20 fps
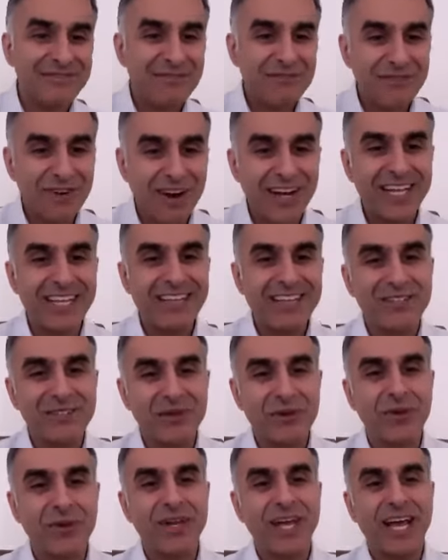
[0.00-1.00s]
running the
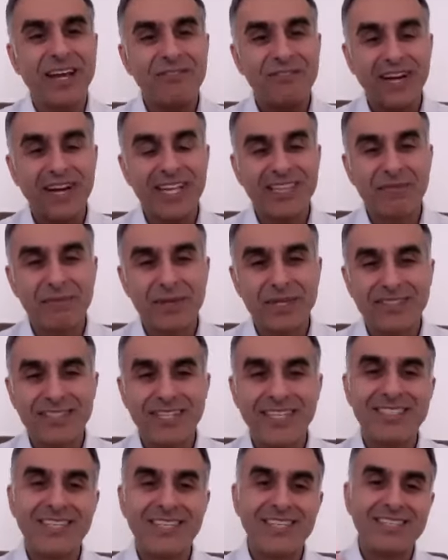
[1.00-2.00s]
tool and running the
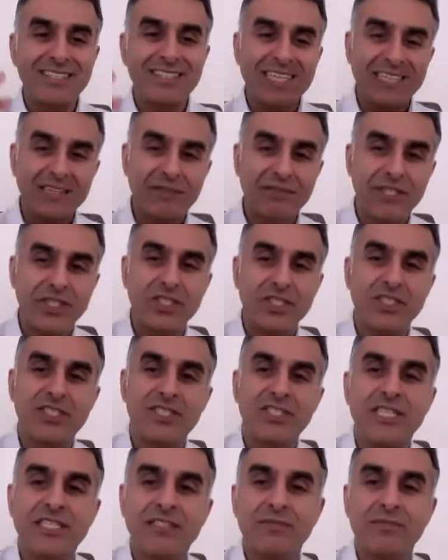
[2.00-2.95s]
business and seeing the efficiency.